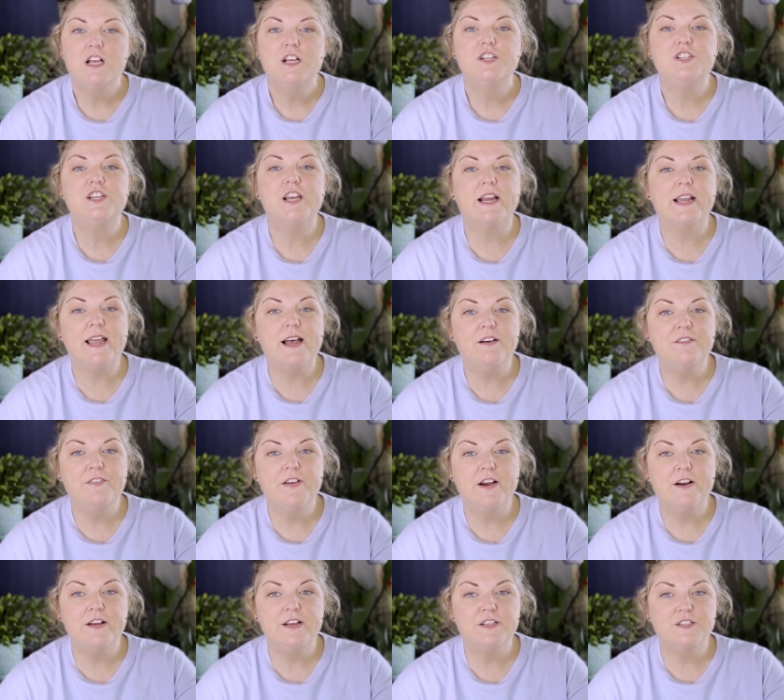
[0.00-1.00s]
Check out
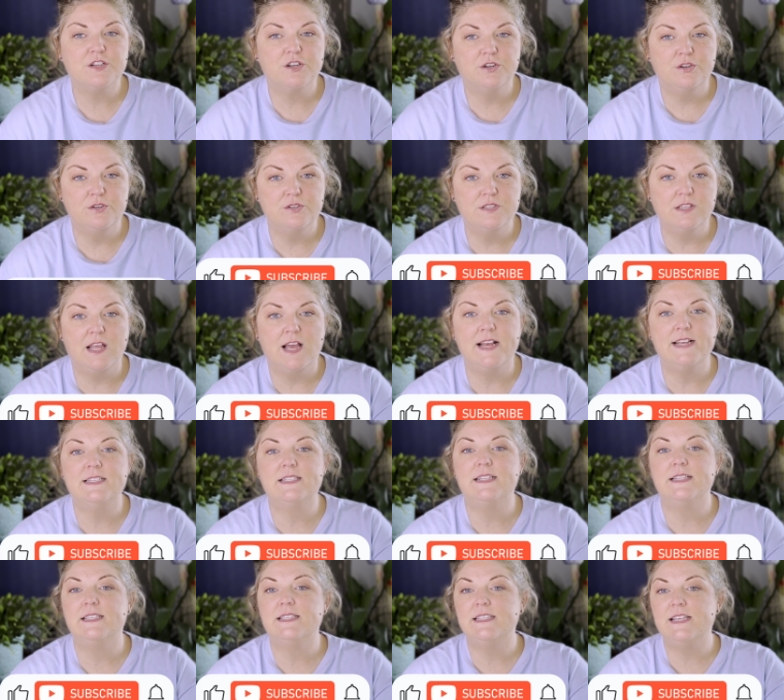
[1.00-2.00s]
various cruise lines
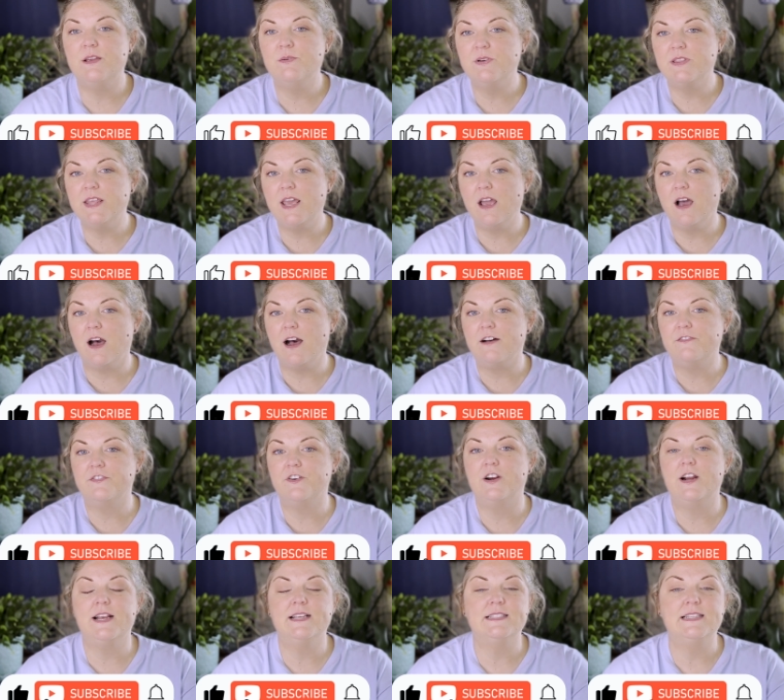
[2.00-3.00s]
to see what they
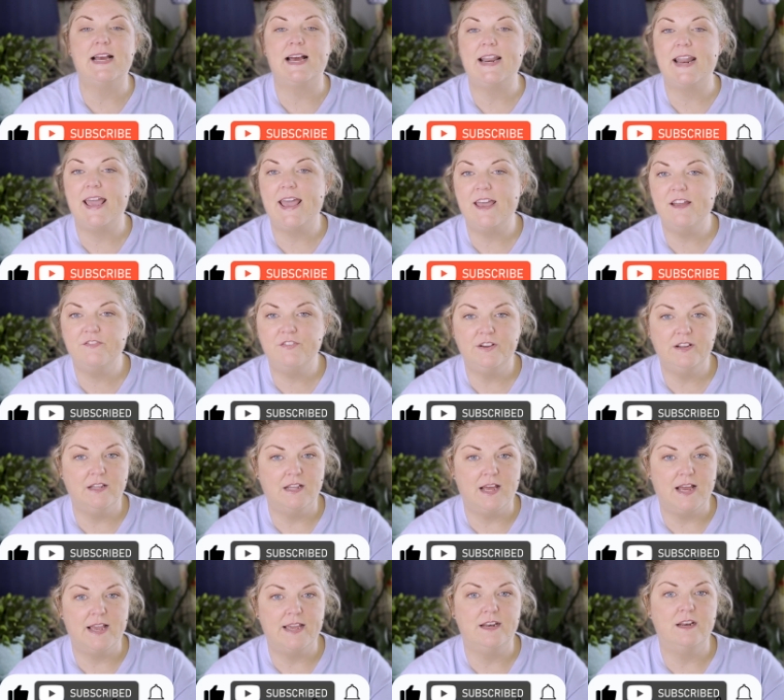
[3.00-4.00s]
offer, as not every
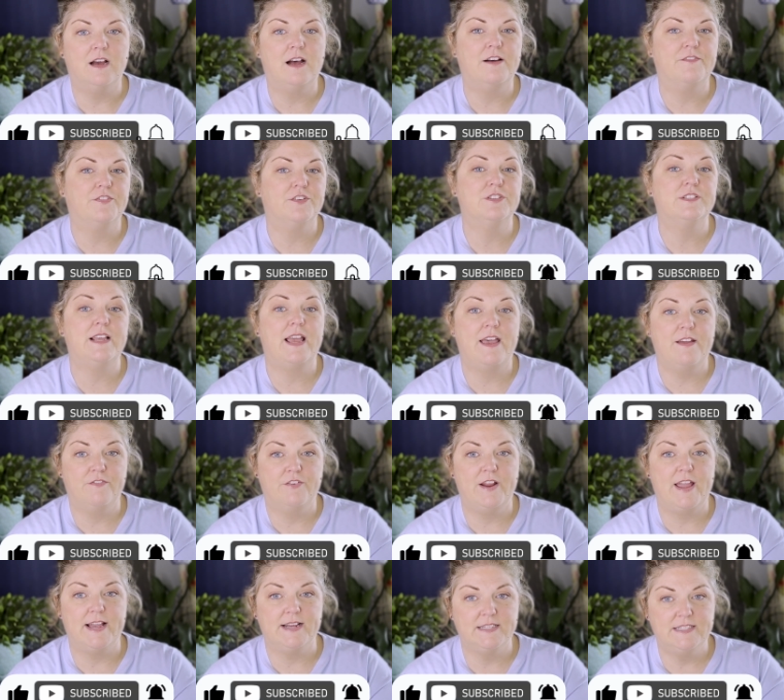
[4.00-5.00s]
line offers
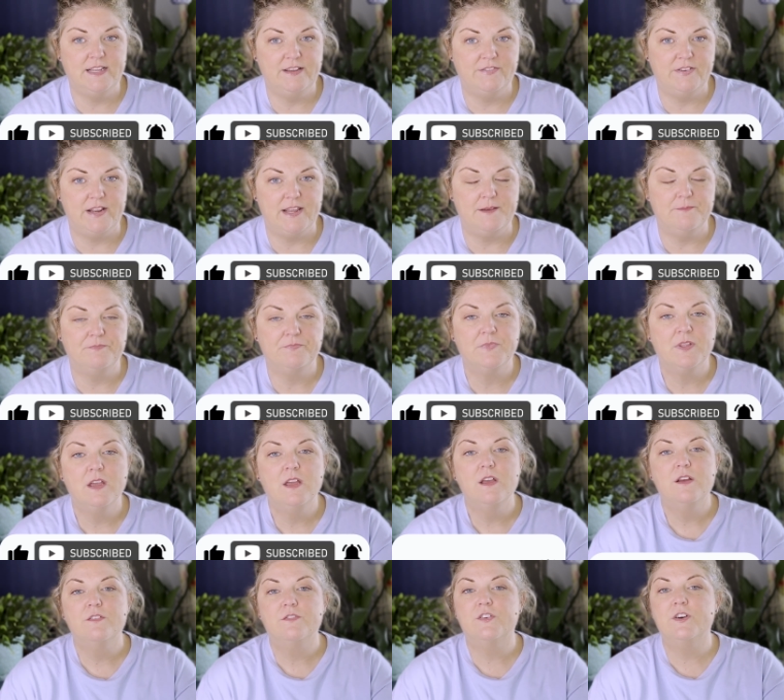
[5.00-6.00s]
every activity.
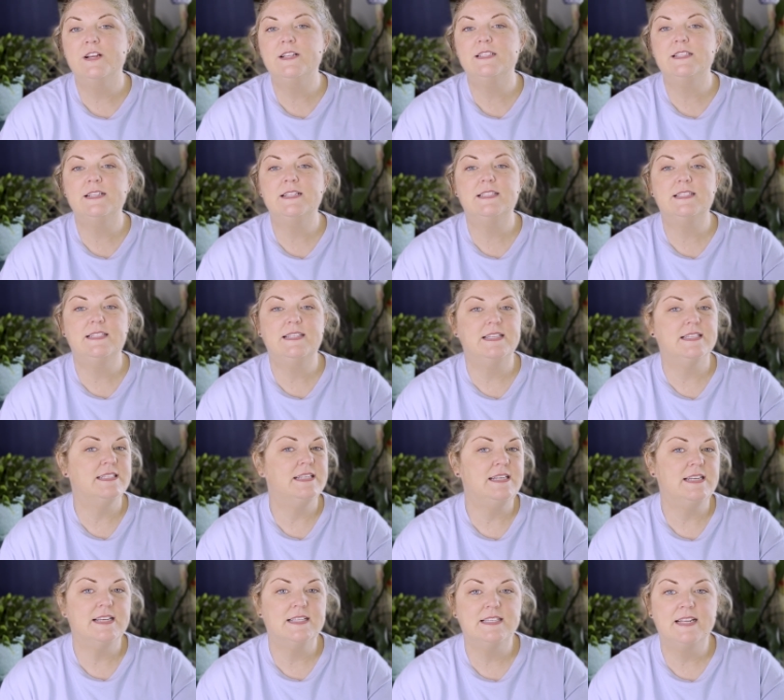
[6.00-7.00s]
For instance,
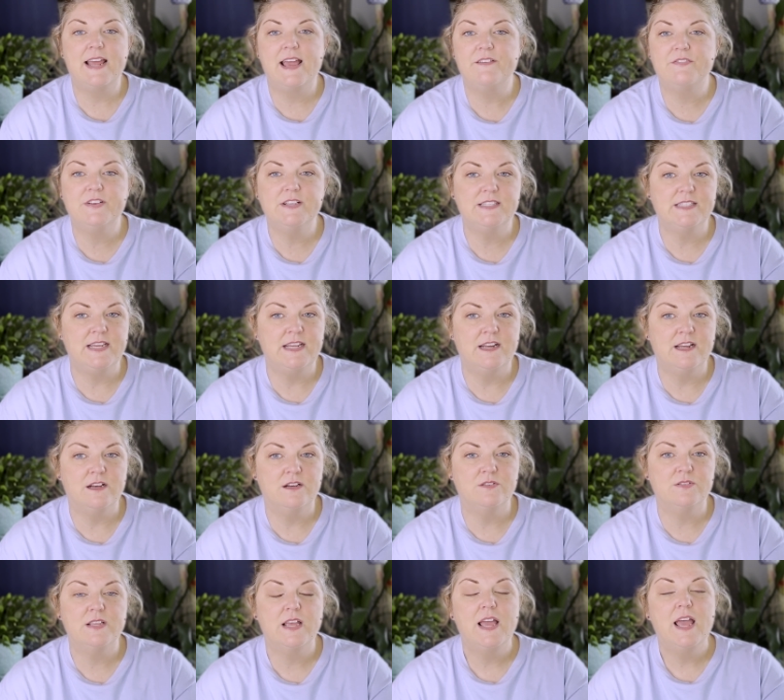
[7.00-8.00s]
Disney doesn't have
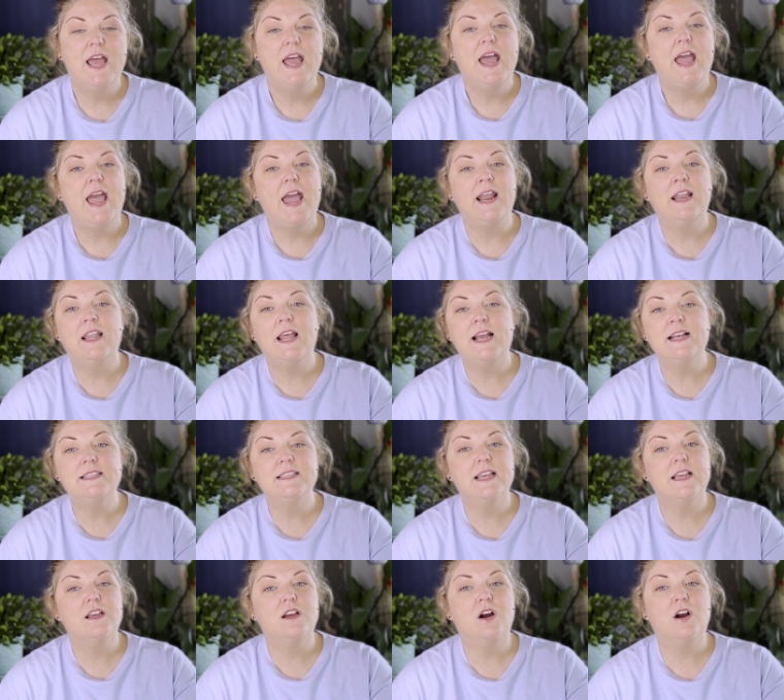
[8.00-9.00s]
casinos, and lines
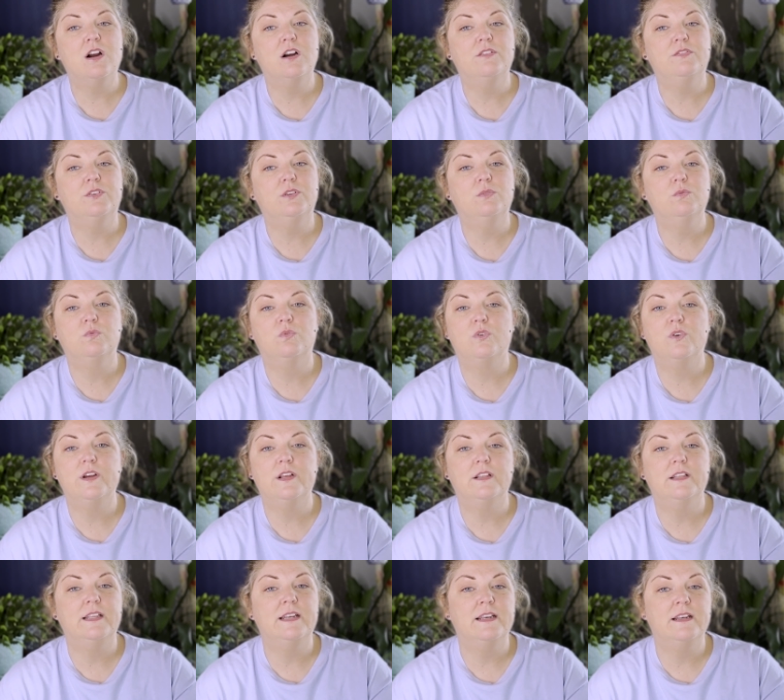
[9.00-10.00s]
like Carnival,
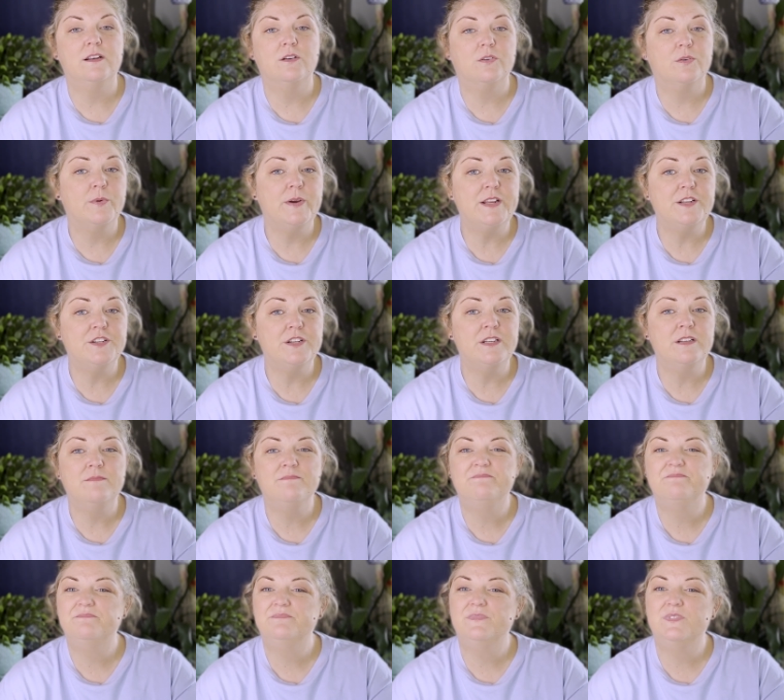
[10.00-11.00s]
Royal, and Norwegian
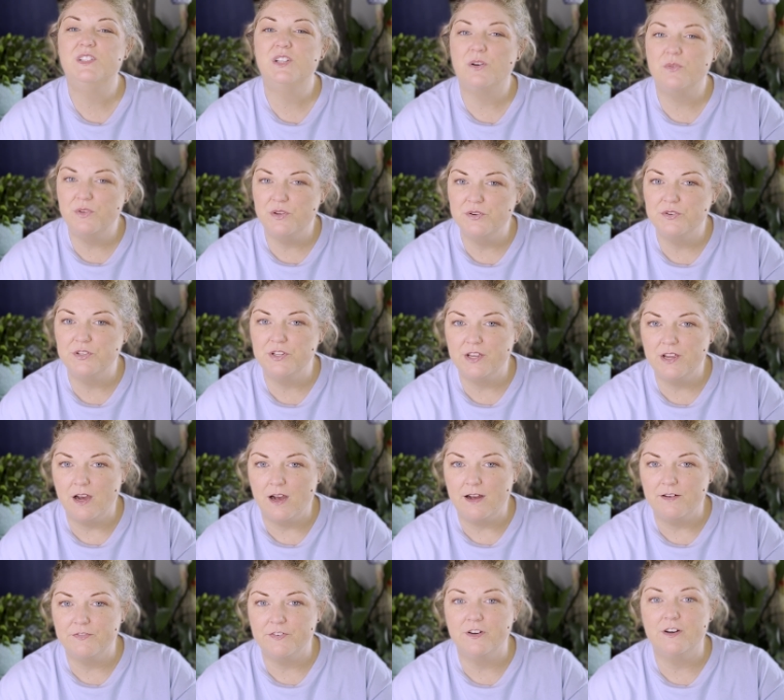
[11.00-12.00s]
don't usually
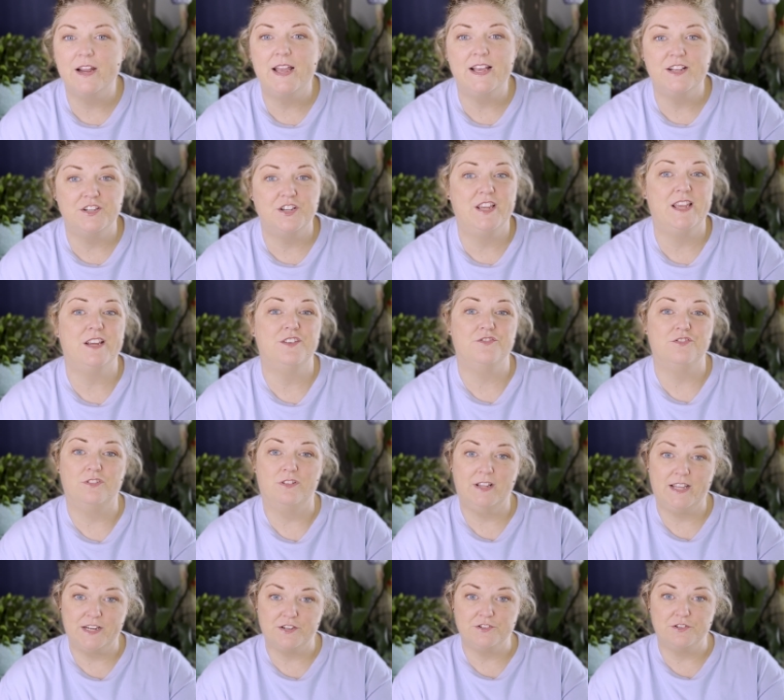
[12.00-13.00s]
offer educational
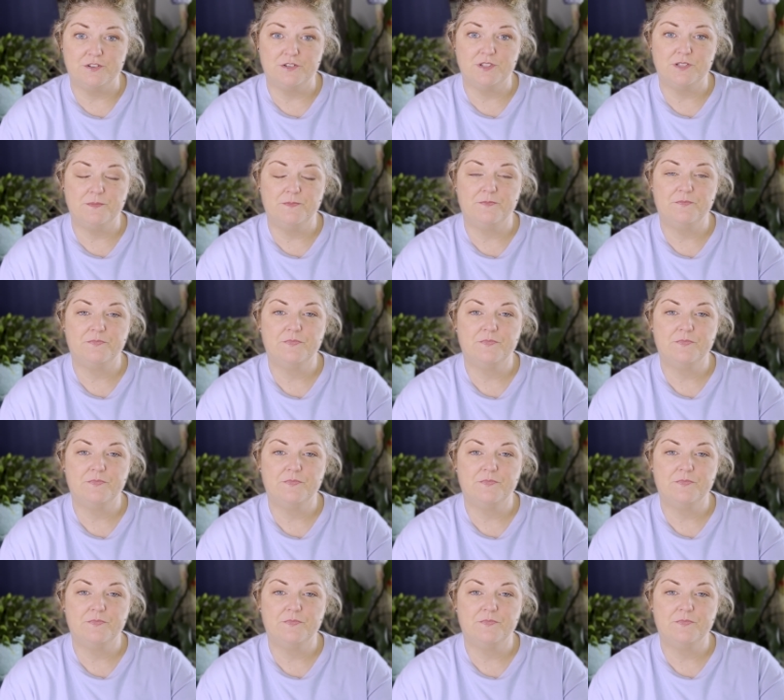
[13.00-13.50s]
lectures.